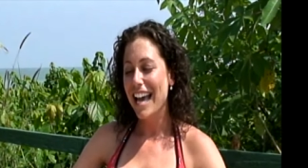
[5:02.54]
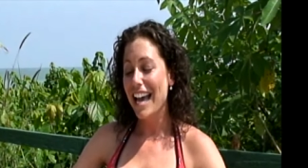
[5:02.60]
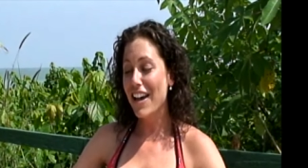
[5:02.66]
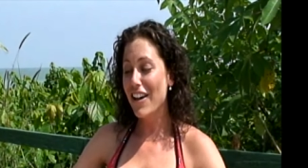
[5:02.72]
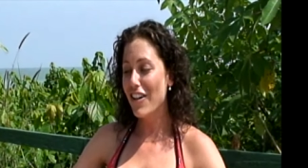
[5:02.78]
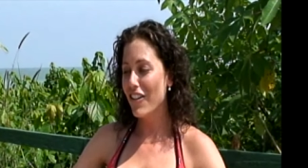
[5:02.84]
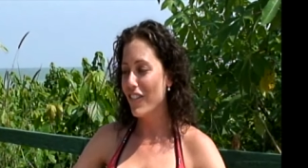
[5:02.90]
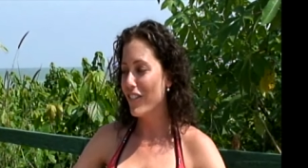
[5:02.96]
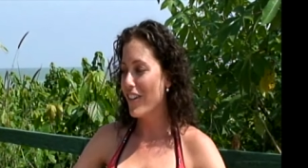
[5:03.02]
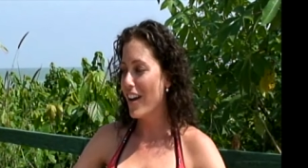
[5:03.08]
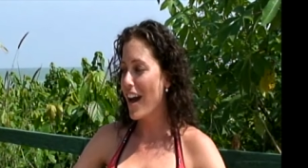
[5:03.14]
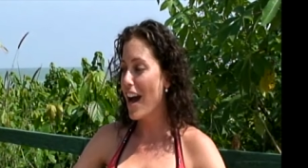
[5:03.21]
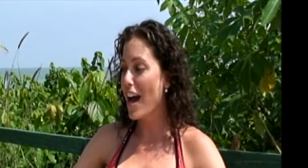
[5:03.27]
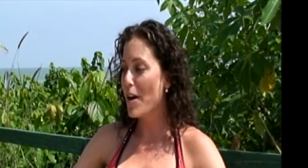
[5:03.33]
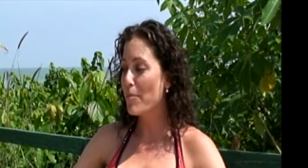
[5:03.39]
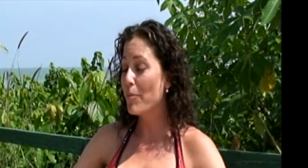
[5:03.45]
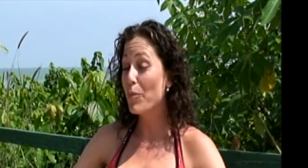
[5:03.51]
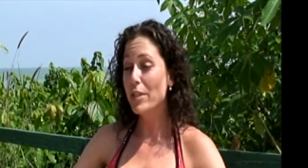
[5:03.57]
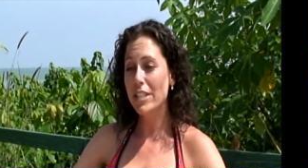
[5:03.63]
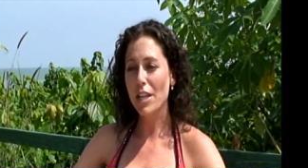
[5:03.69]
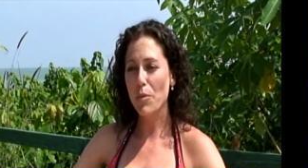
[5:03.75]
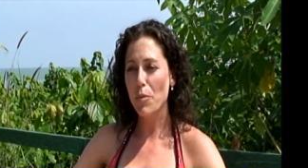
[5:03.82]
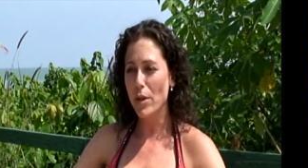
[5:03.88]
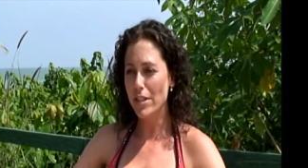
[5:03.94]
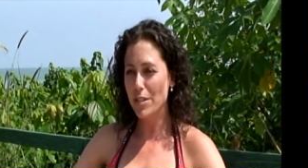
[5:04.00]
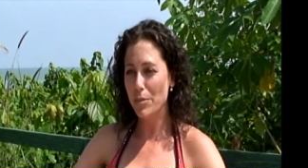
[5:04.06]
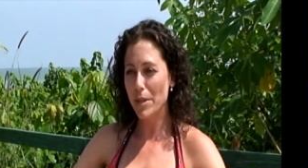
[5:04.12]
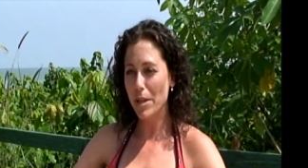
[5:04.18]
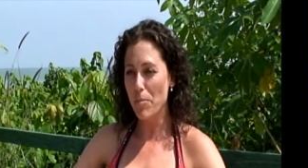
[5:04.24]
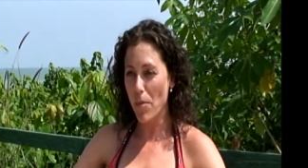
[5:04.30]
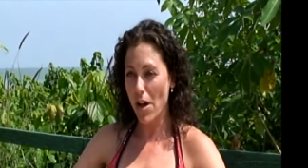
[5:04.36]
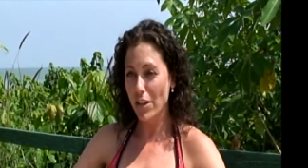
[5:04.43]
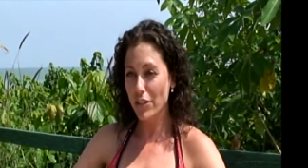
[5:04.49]
Oh, we take
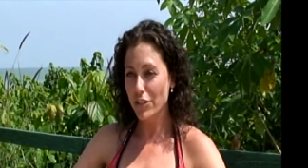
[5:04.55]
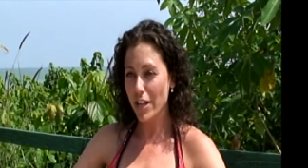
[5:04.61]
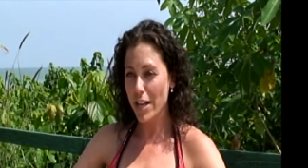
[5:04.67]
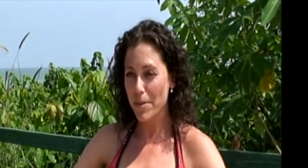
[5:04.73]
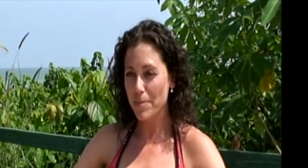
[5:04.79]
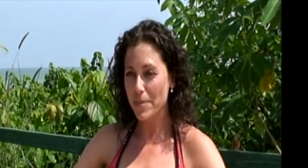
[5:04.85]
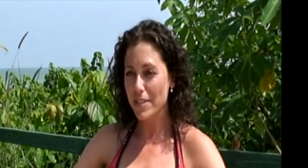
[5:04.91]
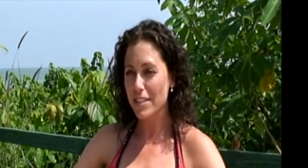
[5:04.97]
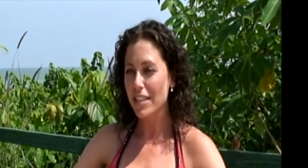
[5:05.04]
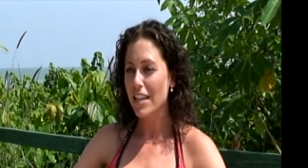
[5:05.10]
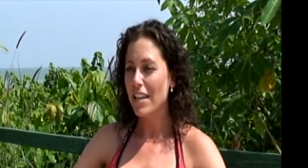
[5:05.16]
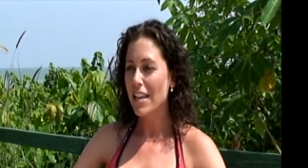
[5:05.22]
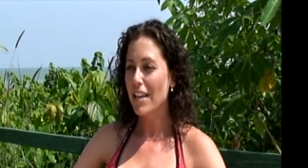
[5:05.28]
once-a-week mall trips.